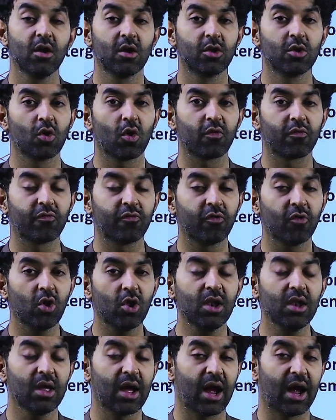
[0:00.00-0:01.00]
your
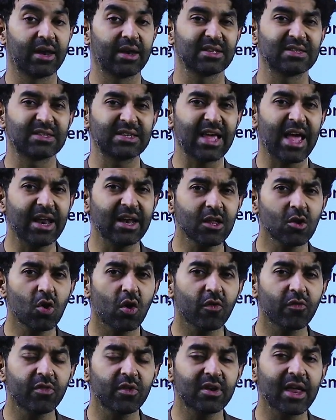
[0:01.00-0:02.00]
full understanding
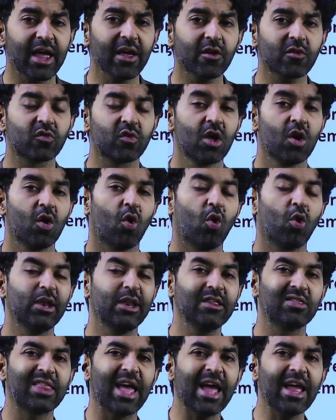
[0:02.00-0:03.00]
of the text.
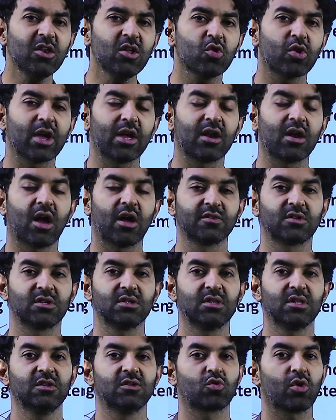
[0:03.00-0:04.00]
Only then you can answer
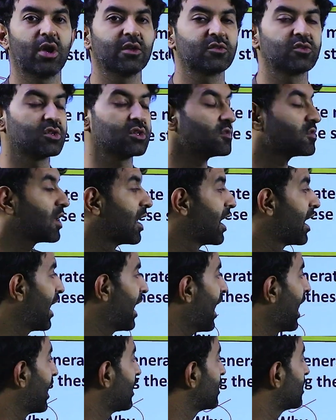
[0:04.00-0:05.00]
these questions
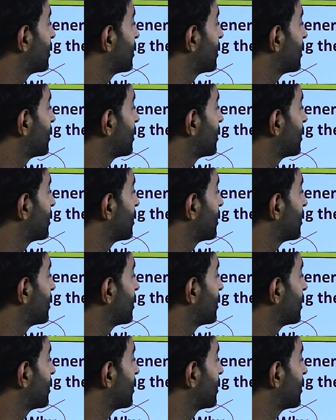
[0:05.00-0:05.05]
and